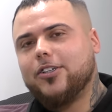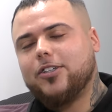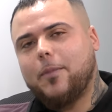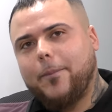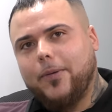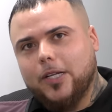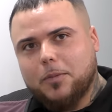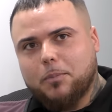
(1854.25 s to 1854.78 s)

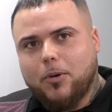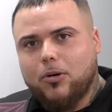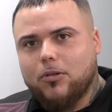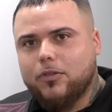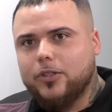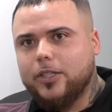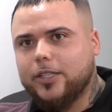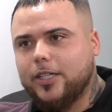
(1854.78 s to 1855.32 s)
So I put this
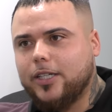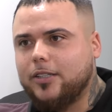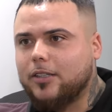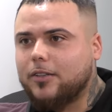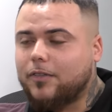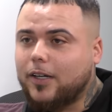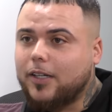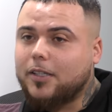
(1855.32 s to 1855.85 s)
bottle through this
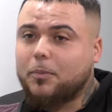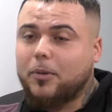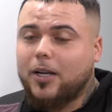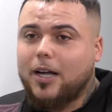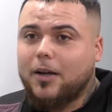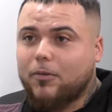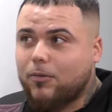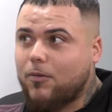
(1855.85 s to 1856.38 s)
geezer's face,
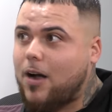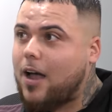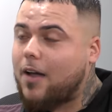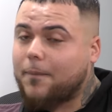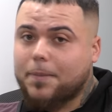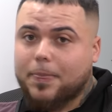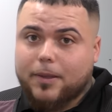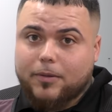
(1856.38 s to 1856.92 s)
but like
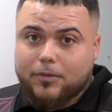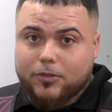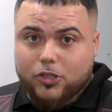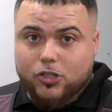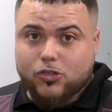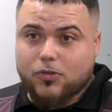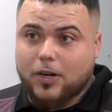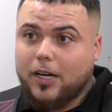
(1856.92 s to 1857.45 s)
right
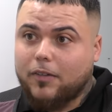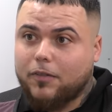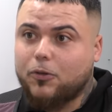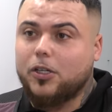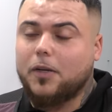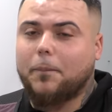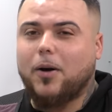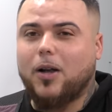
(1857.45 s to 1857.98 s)
straight
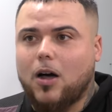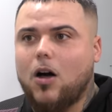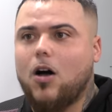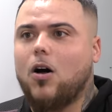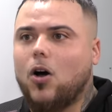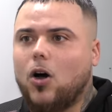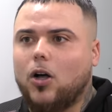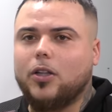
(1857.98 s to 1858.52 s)
through, but like
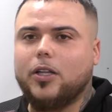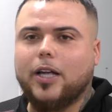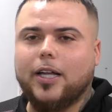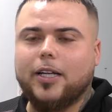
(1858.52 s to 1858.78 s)
hard,